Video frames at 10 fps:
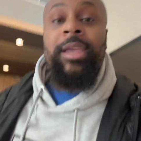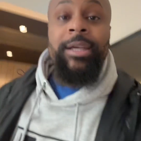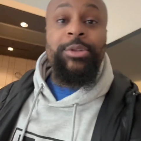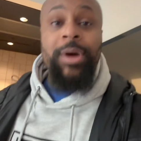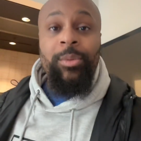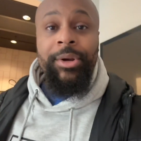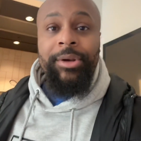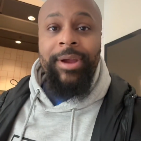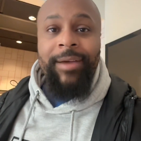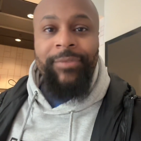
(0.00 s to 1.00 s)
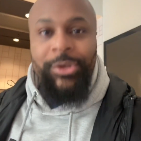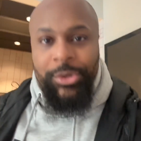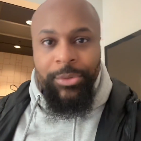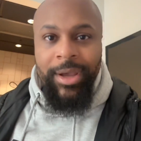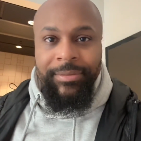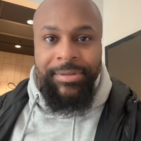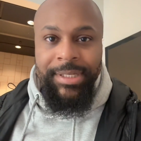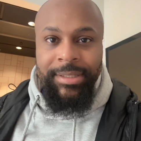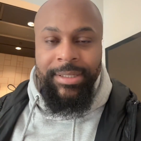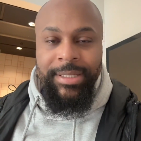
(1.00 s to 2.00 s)
So I wonder, have you ever
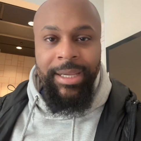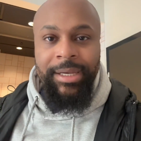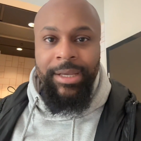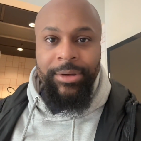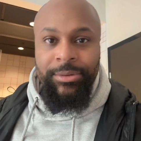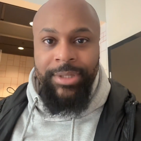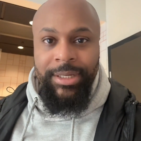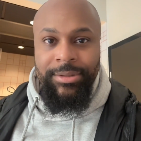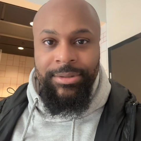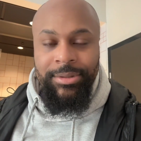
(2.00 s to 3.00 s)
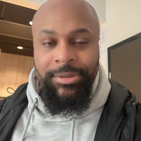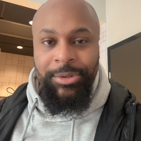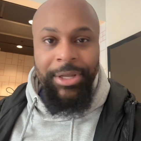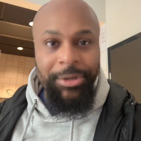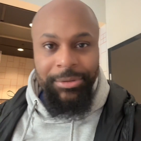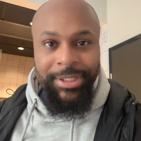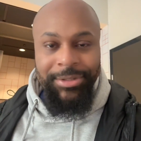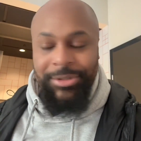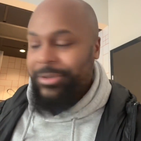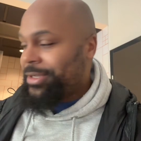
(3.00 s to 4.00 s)
seen this at any other hotels? Do other
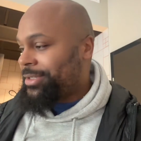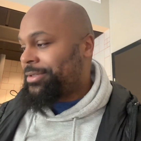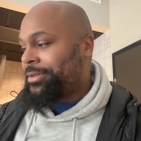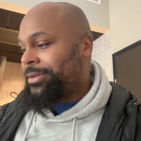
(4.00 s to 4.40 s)
hotels do this?